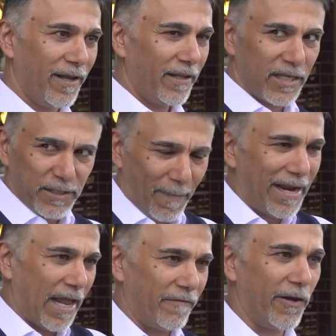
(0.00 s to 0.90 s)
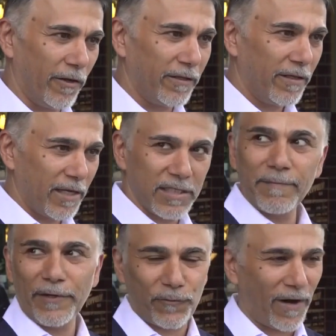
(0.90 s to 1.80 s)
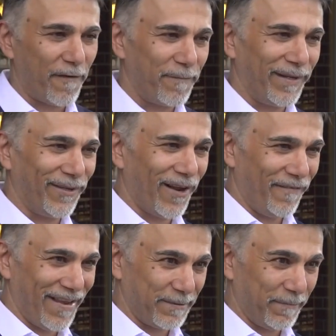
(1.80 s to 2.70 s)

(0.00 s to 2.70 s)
Meanwhile, restaurant owner Shawn Shahnazi says a